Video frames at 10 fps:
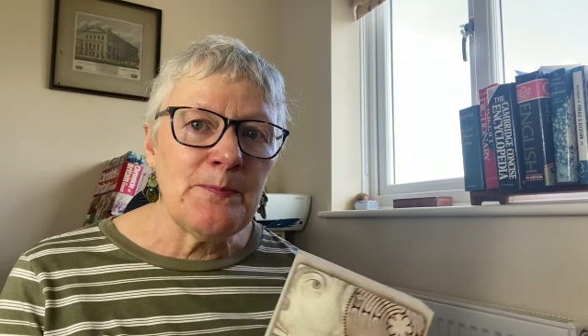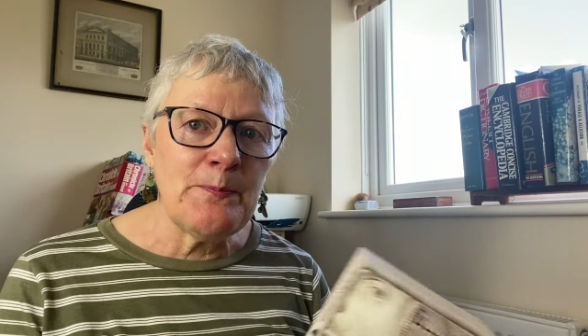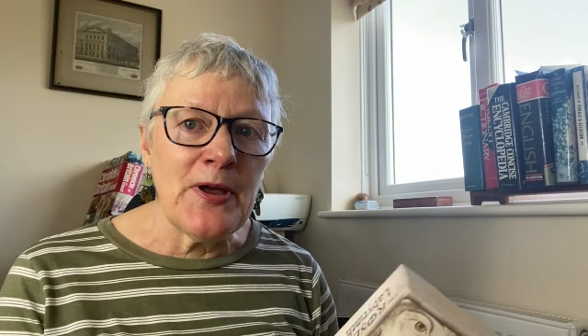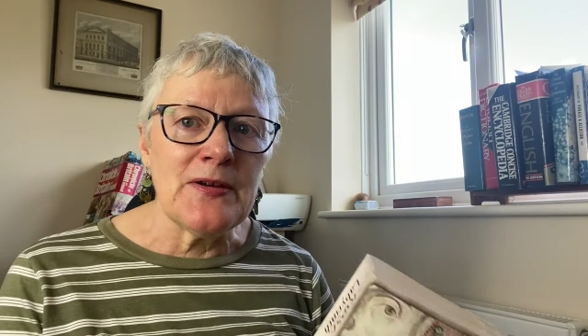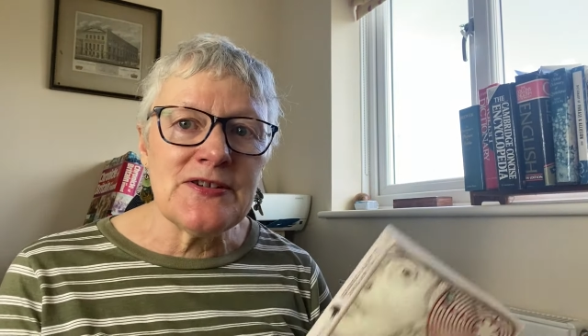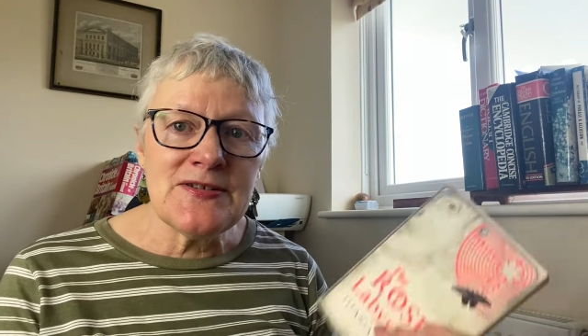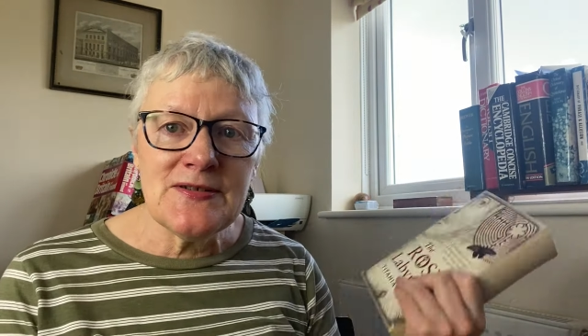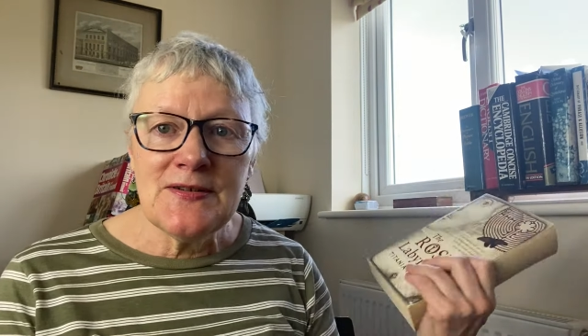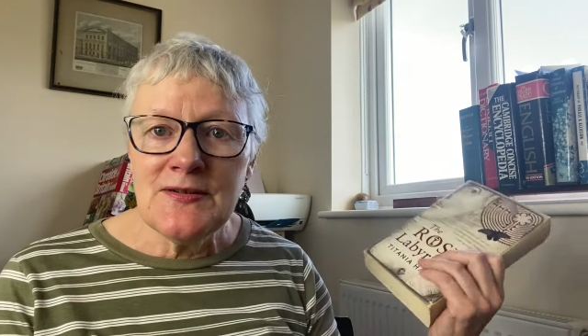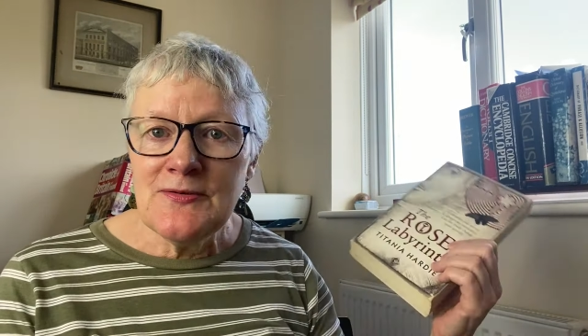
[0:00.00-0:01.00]
but
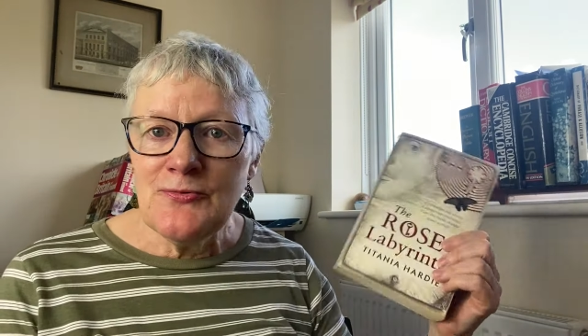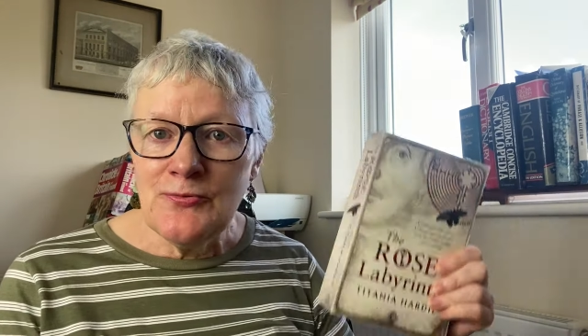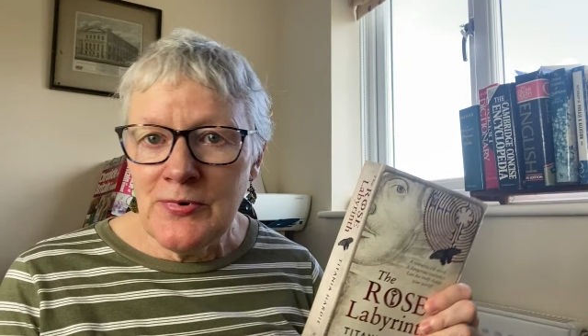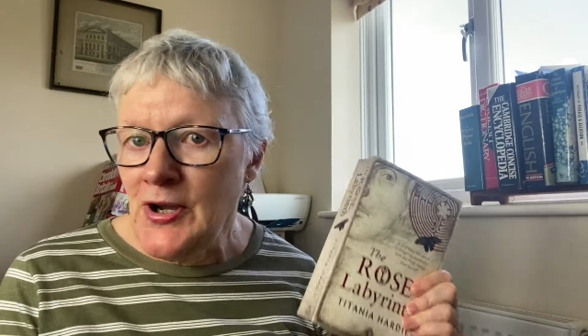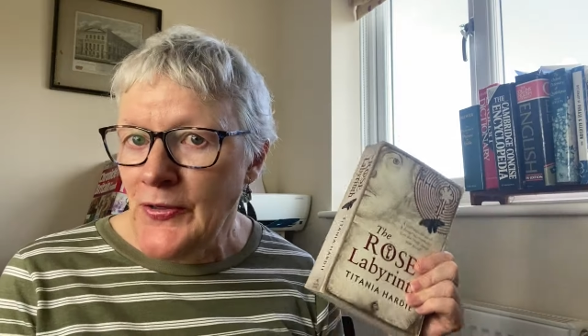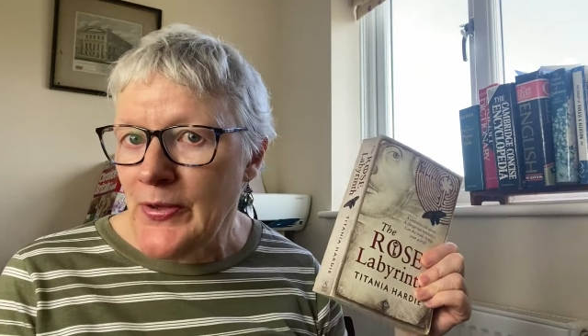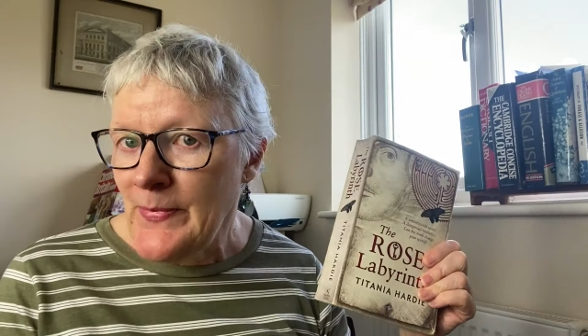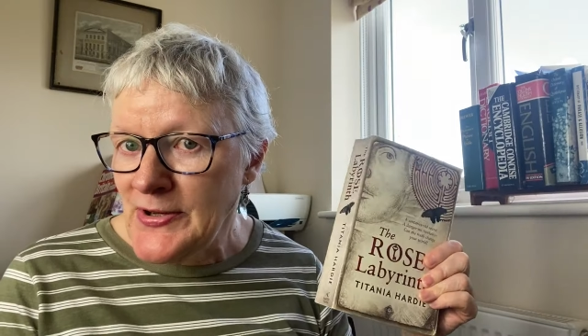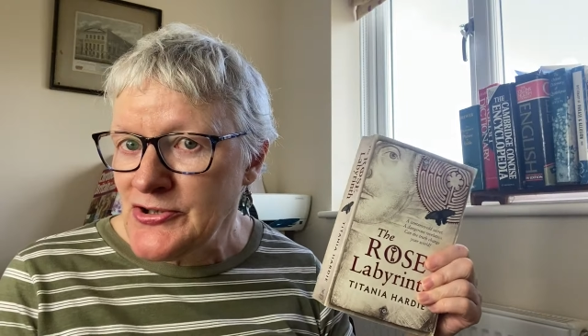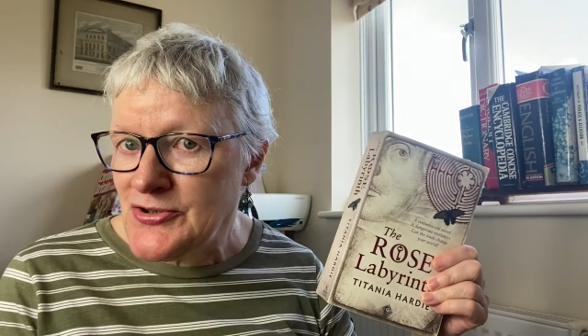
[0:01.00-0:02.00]
worth a
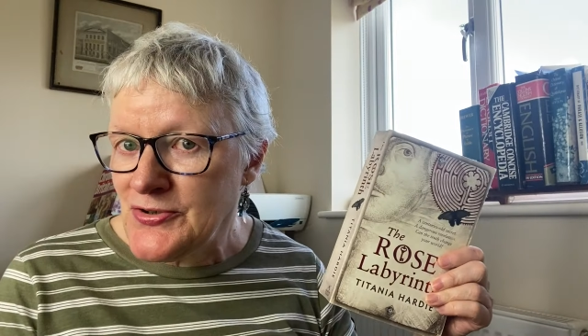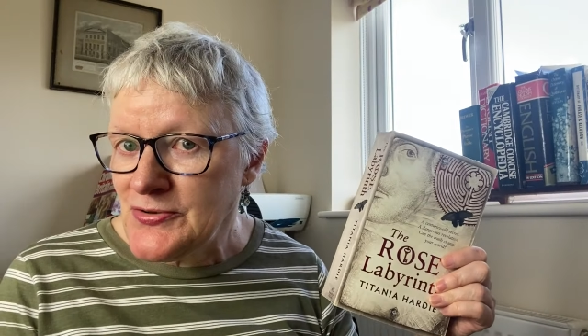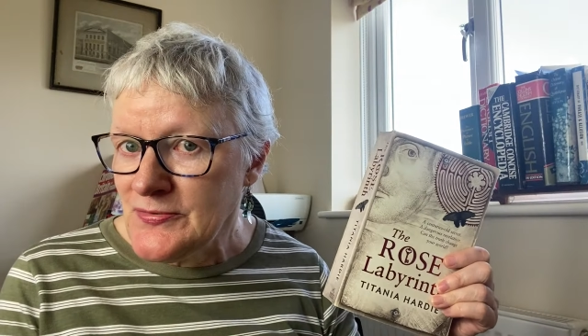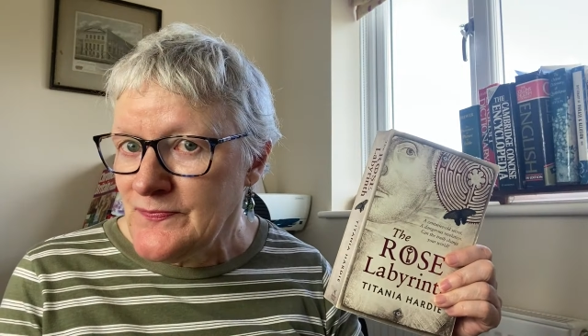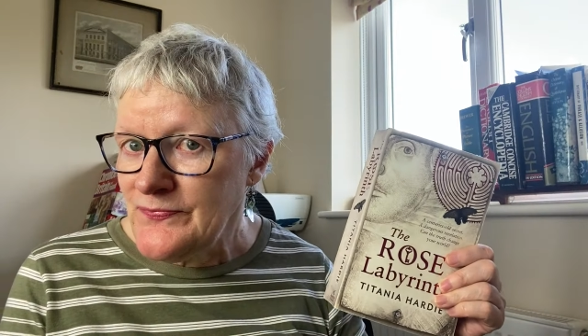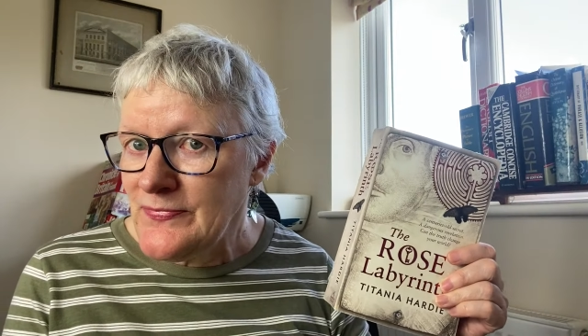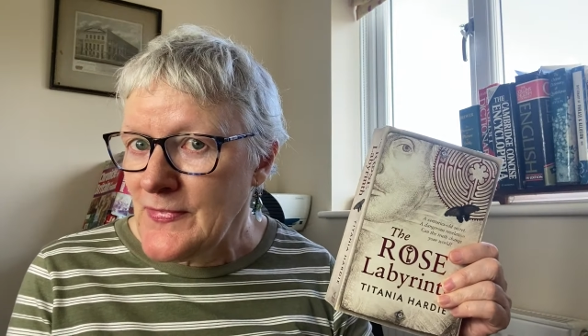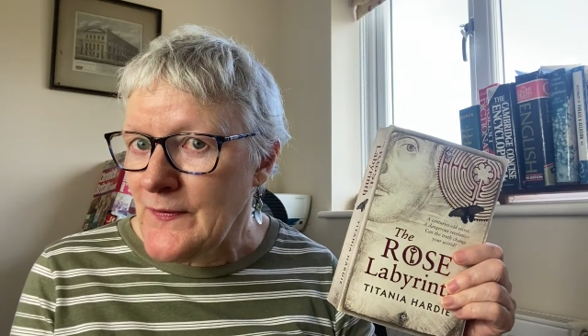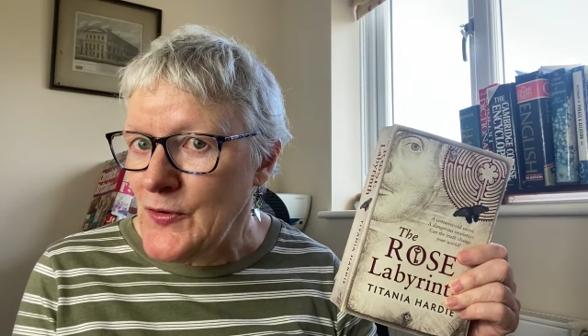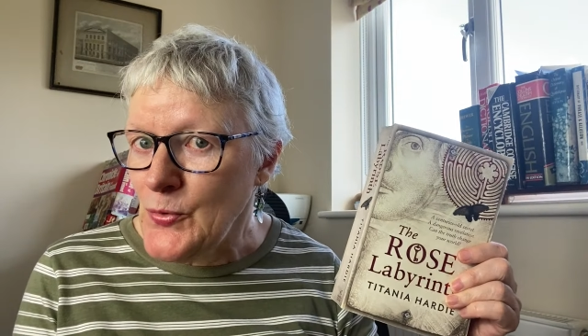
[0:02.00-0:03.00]
mention
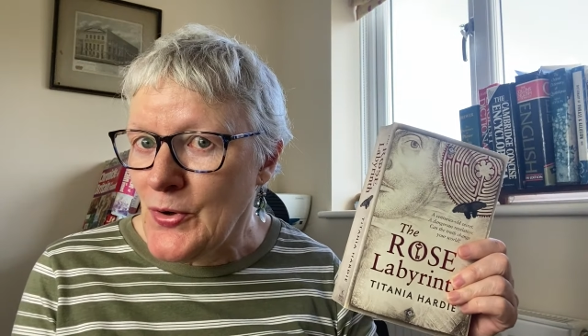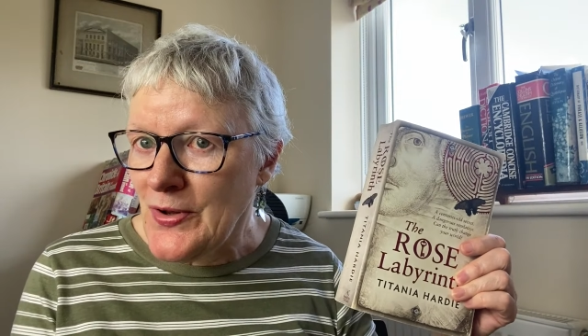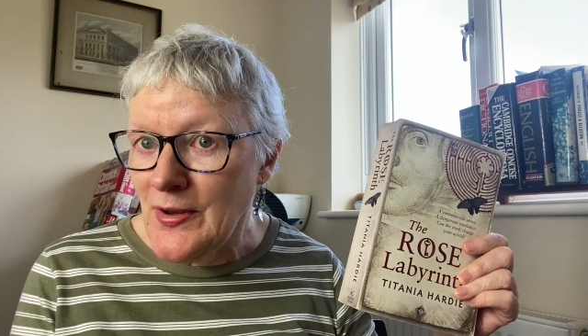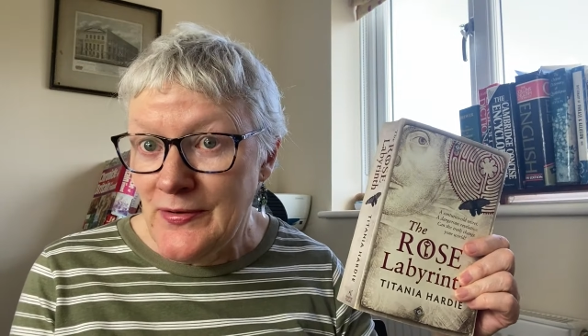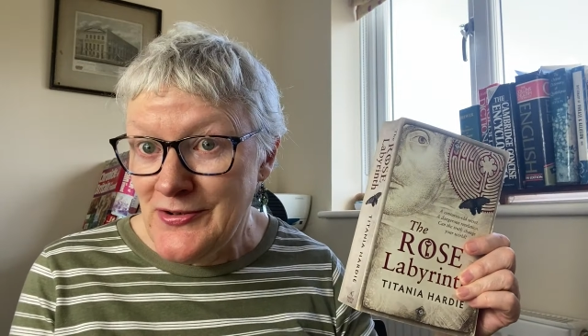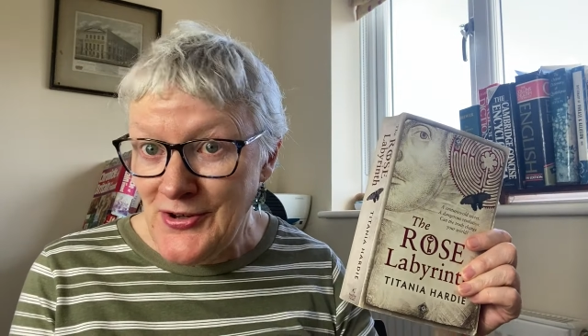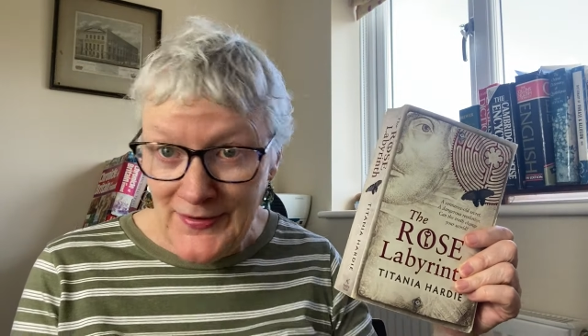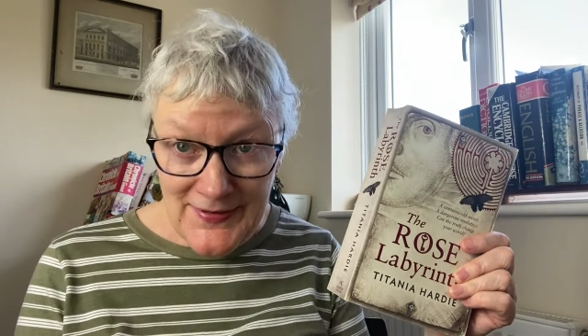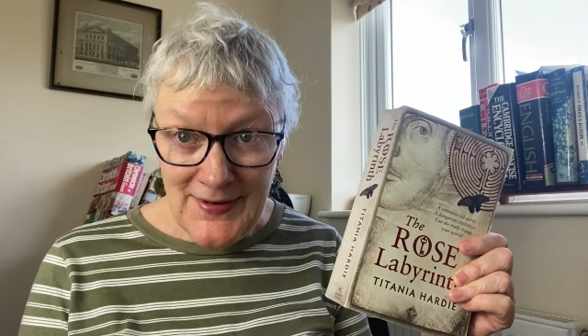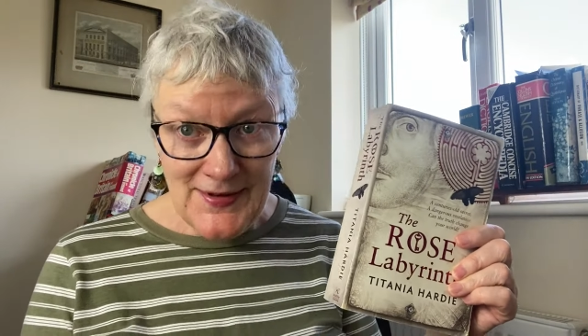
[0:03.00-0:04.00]
if you want to
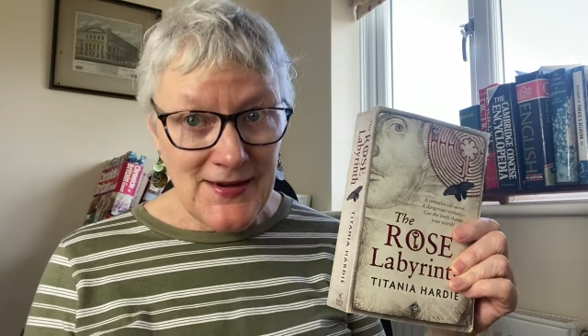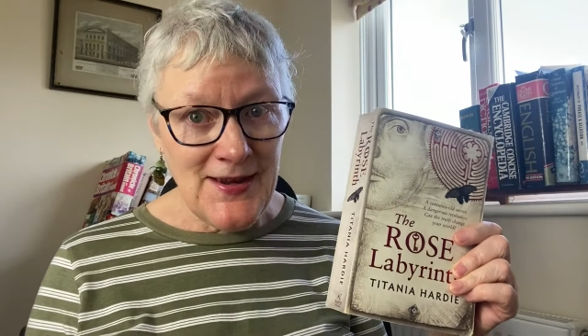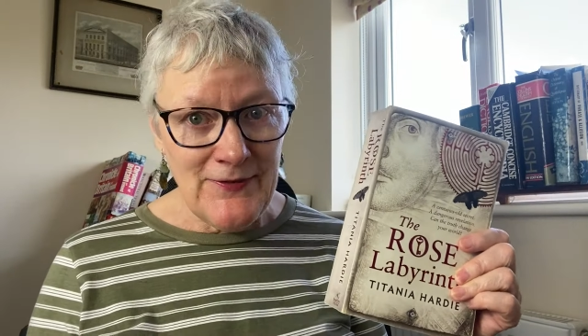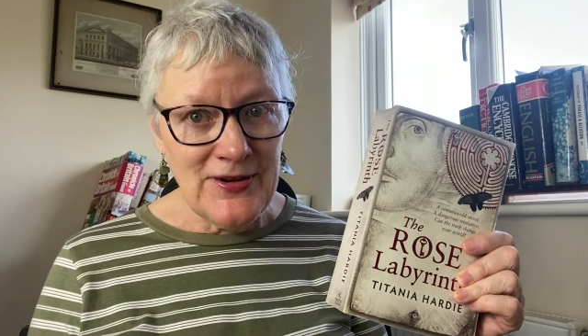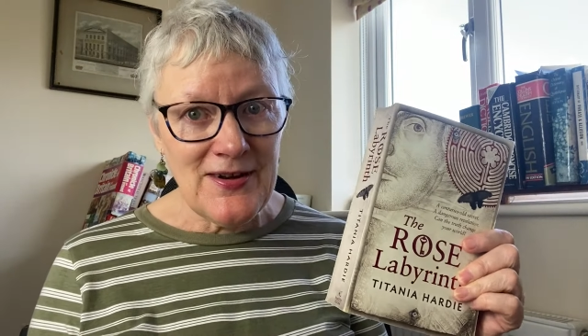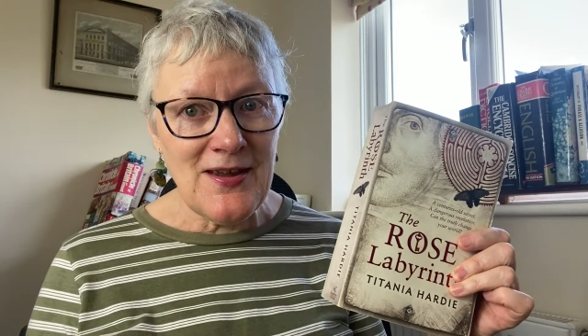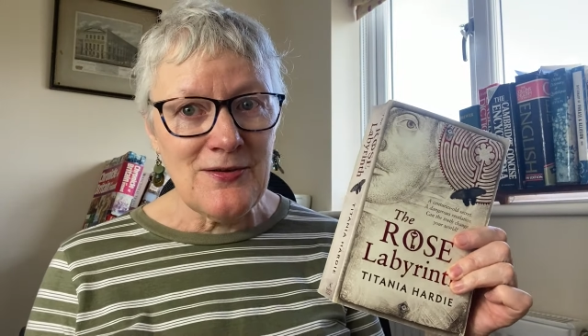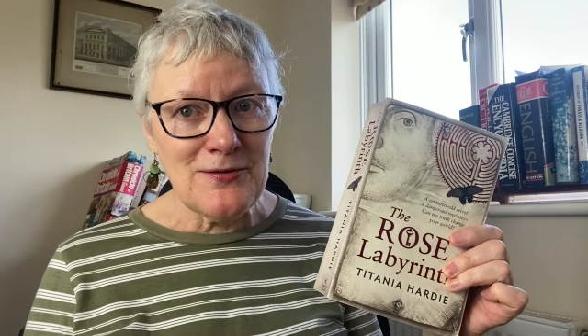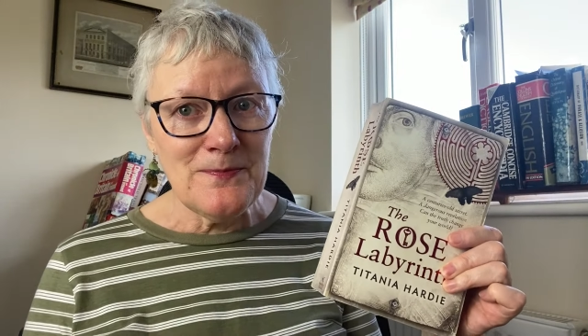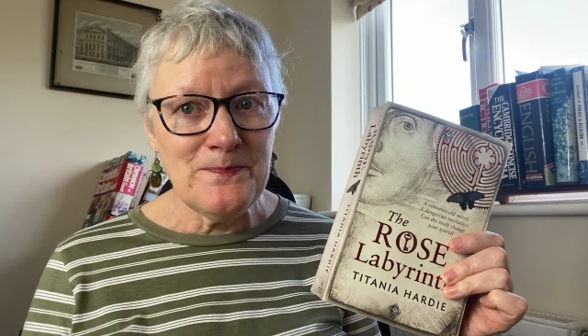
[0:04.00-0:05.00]
just give it a go.